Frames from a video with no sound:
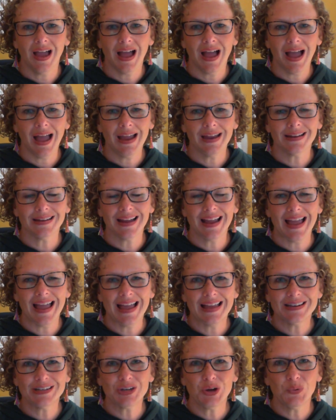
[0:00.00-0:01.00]
Hi,
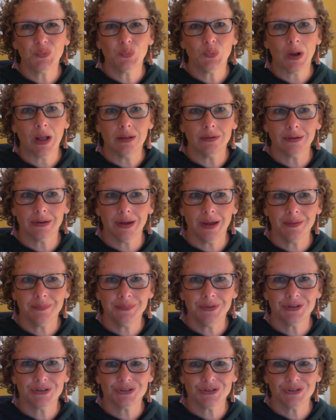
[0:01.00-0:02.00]
and welcome
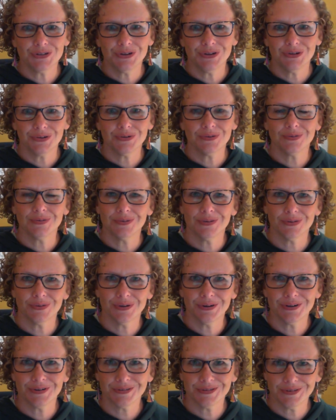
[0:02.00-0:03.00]
to your
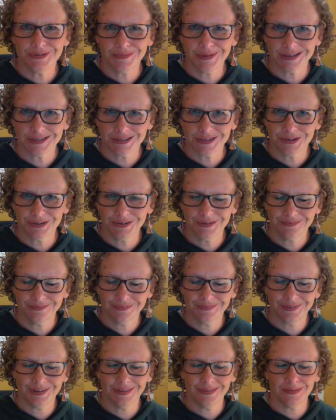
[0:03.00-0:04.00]
new semester
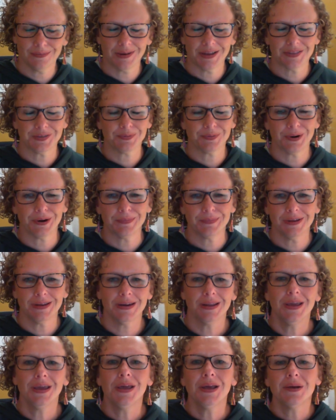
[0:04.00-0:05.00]
in the math department.
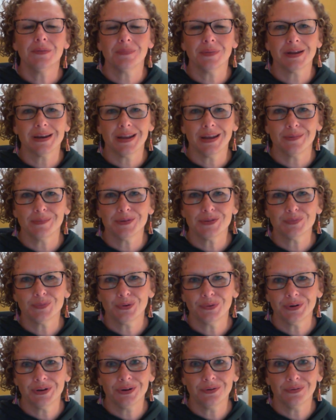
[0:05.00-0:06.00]
My name is
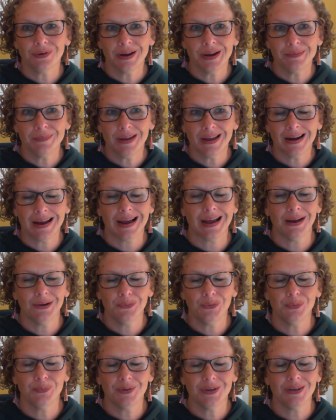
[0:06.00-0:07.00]
Marie Graham, and I
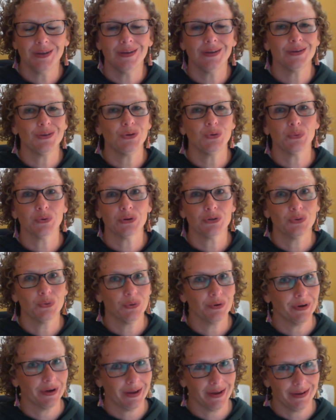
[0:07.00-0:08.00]
will be your tour
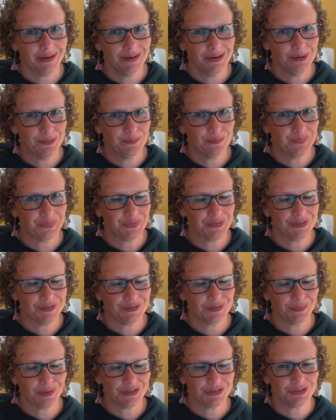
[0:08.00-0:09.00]
guide this
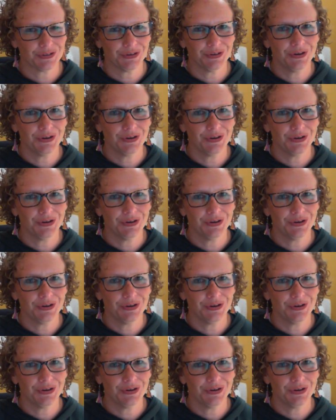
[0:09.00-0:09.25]
semester.